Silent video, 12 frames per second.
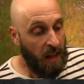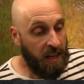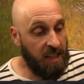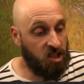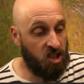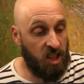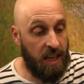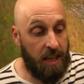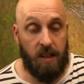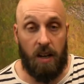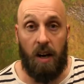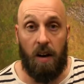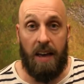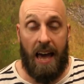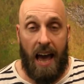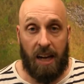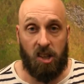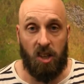He sees,
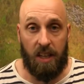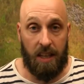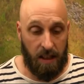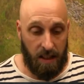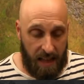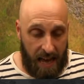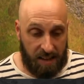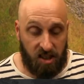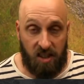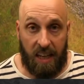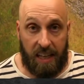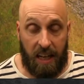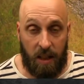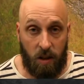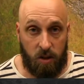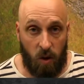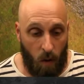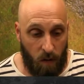actually in the last second, he
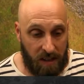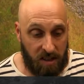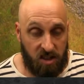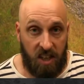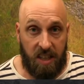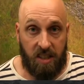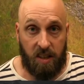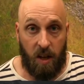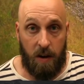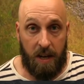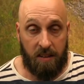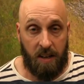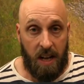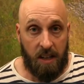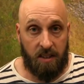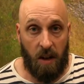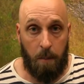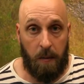looks over and sees that there is
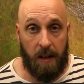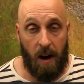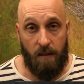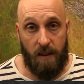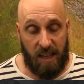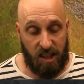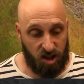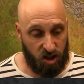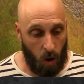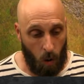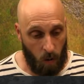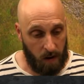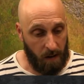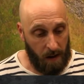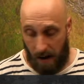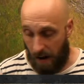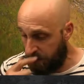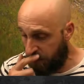something of a stone
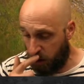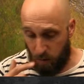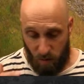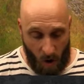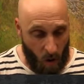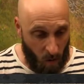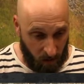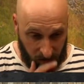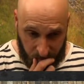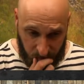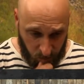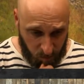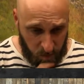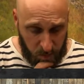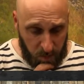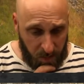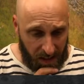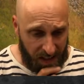throne
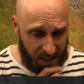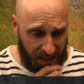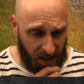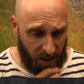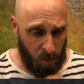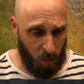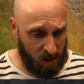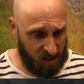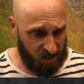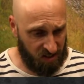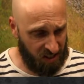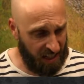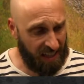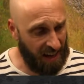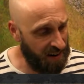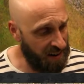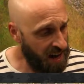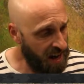which is sitting
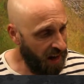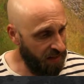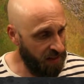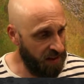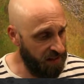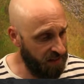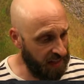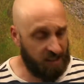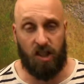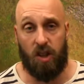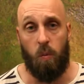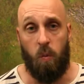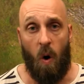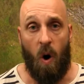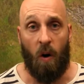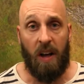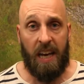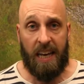on the next to the
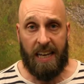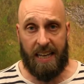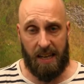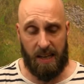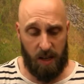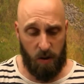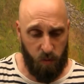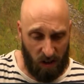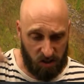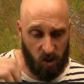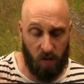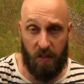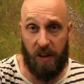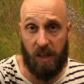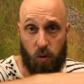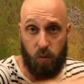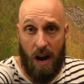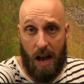wall. He runs over there and
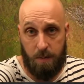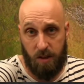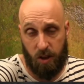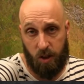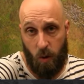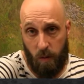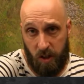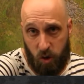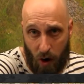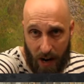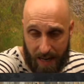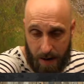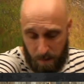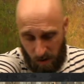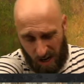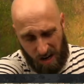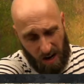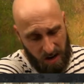grabs the throne to try
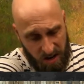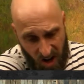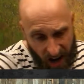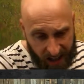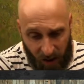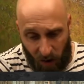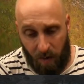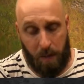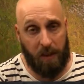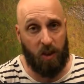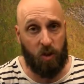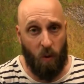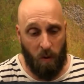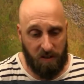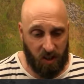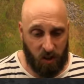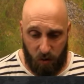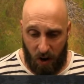and knock it over, but the throne is
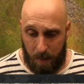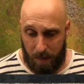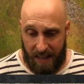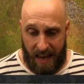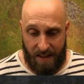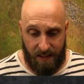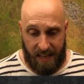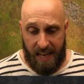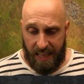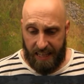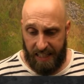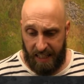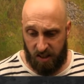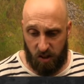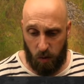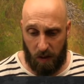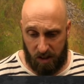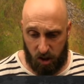incredibly heavy. He needs to
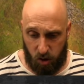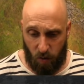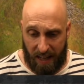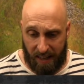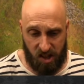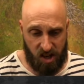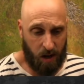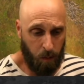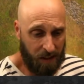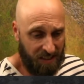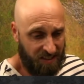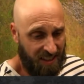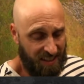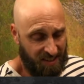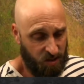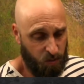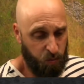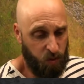do a strength check. We're gonna say this
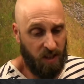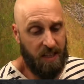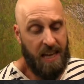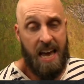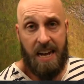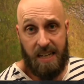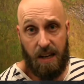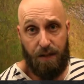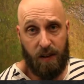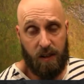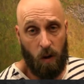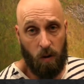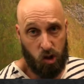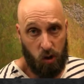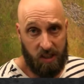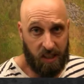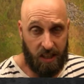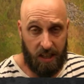is really difficult, so
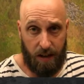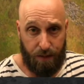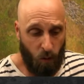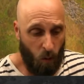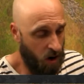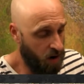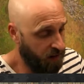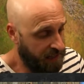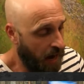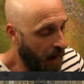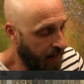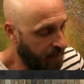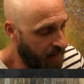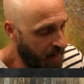he's gonna need 4 of a kind